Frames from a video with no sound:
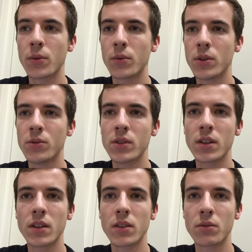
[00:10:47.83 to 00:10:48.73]
using
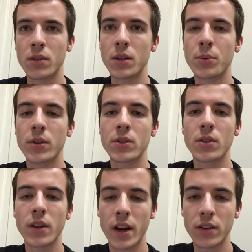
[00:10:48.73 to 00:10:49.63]
a 3D printer